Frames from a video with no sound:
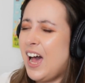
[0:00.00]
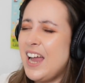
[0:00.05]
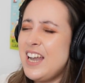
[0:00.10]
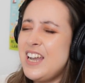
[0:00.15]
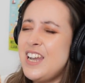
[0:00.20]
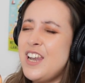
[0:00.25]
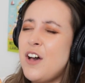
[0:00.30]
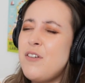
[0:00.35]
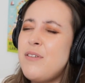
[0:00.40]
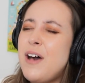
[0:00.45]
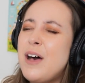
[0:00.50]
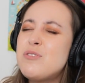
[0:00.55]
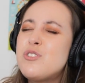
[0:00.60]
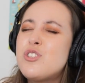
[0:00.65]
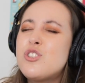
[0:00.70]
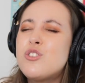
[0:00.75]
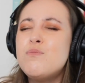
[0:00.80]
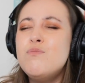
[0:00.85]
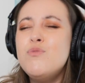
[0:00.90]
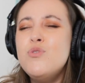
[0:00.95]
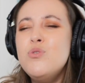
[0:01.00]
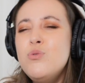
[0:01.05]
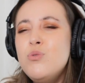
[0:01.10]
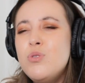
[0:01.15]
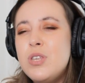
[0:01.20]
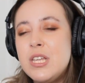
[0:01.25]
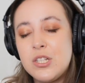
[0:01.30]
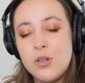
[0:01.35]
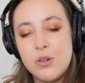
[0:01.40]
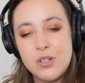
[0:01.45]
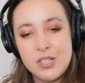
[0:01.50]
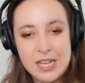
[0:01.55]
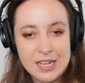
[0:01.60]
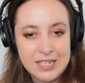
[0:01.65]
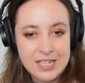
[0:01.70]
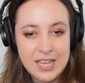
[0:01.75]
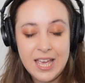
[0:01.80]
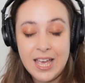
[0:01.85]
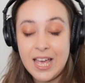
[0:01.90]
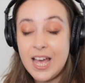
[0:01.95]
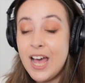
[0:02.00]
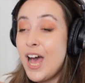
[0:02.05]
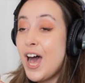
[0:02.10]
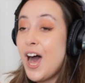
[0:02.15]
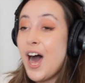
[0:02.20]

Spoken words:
I love how smooth his onset is here.